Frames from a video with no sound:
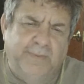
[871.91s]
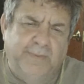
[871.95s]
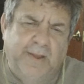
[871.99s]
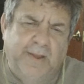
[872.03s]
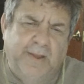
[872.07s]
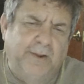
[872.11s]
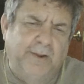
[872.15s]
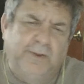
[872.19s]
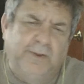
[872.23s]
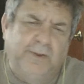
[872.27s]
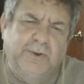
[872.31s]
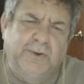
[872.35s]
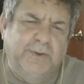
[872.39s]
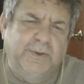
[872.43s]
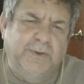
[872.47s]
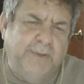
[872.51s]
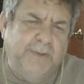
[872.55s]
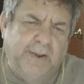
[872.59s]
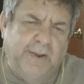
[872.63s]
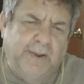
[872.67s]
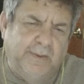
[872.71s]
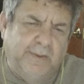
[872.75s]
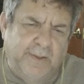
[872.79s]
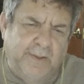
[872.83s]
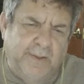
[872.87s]
They couldn't
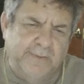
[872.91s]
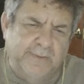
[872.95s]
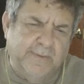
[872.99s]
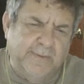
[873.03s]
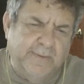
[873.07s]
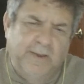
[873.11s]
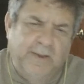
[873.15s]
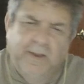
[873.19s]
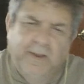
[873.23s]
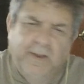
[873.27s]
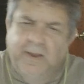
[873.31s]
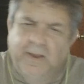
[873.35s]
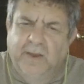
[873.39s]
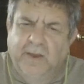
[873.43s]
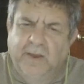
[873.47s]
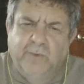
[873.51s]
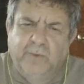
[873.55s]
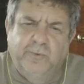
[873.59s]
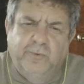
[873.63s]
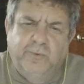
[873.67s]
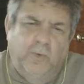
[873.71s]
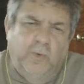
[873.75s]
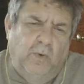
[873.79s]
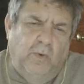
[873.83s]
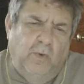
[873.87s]
care less
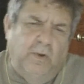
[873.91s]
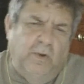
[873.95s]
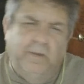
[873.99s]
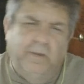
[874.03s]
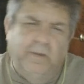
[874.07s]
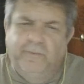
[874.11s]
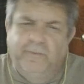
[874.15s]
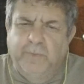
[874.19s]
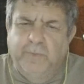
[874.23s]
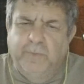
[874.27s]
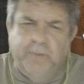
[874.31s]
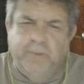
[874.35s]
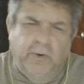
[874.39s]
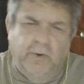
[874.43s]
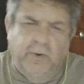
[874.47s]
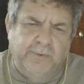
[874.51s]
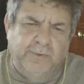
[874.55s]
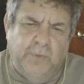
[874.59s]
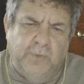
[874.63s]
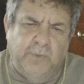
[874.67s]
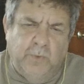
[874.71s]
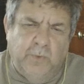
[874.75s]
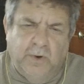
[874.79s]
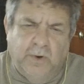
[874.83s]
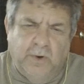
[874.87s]
if all the
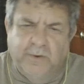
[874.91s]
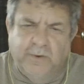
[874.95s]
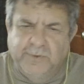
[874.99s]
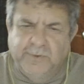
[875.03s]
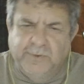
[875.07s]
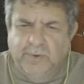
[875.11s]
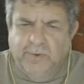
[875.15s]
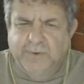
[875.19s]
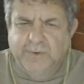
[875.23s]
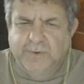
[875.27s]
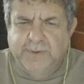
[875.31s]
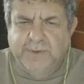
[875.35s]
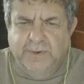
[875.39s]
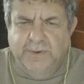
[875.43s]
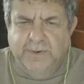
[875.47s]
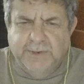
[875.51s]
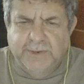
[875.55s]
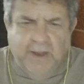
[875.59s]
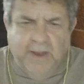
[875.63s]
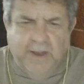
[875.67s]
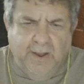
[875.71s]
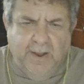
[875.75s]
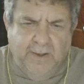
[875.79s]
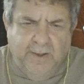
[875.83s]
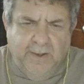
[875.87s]
postal workers lost their
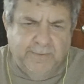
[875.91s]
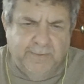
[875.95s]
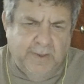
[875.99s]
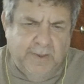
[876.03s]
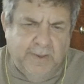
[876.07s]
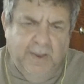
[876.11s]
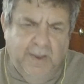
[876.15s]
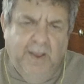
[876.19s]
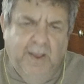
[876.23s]
jobs,